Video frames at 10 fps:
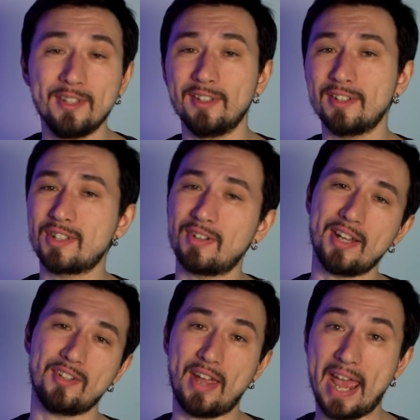Do not
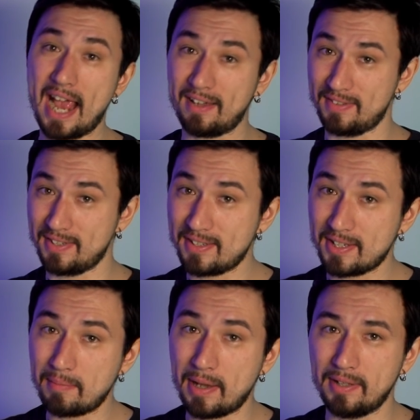try to hack the
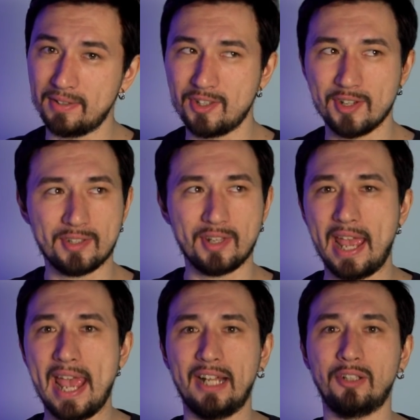system and just
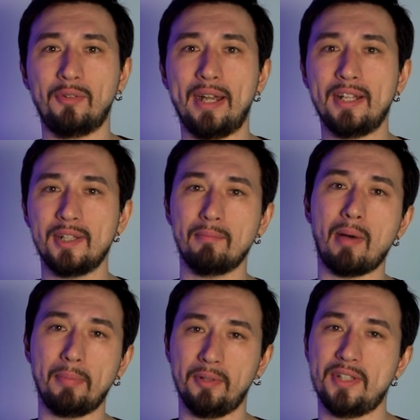add random
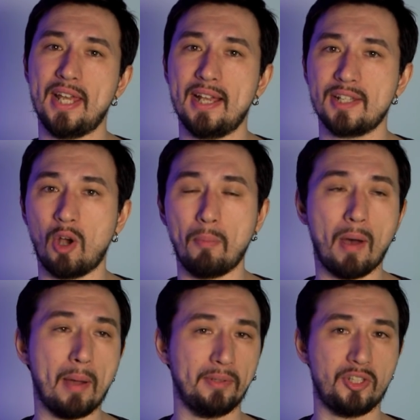popular tags or
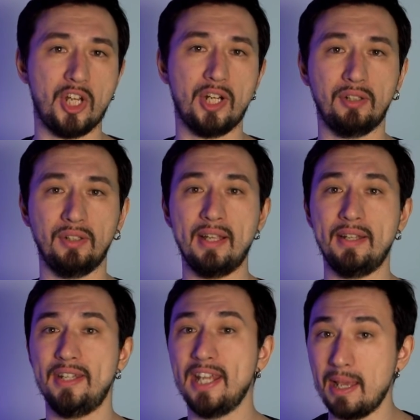popular channel
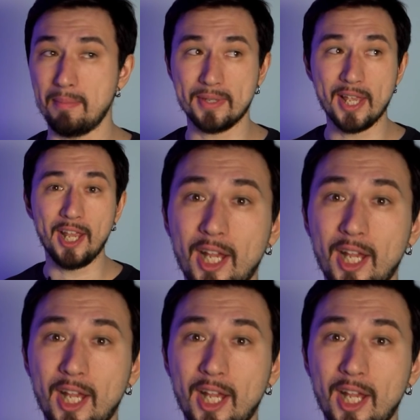names.